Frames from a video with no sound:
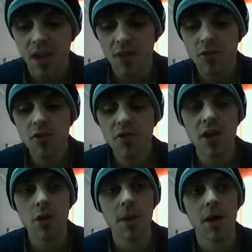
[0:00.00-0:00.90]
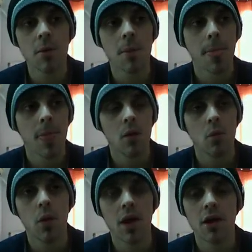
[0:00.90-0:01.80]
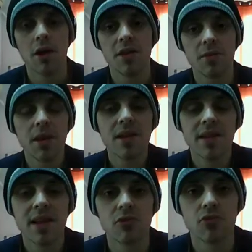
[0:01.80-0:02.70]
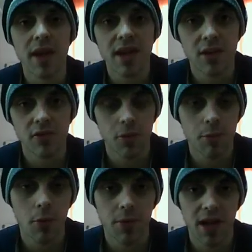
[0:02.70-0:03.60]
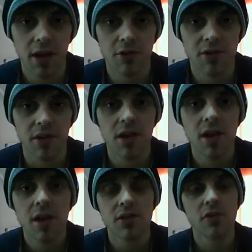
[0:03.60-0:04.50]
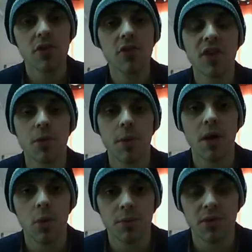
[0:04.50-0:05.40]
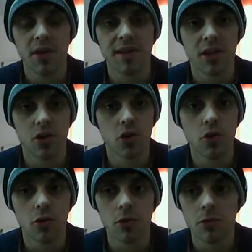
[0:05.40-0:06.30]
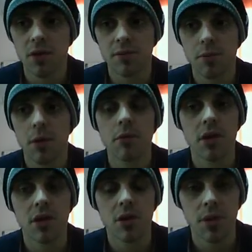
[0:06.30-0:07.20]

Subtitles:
if you think about it's basically ranking for popularity. So if you think about websites like Google, it's probably going to